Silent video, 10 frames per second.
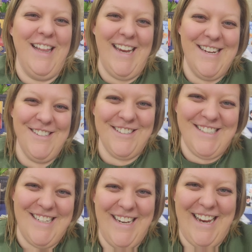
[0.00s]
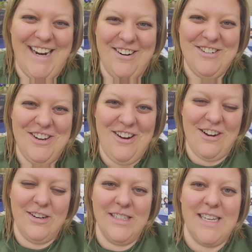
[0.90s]
really interesting in our
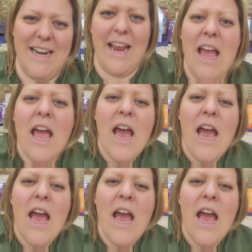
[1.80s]
talk on Sunday.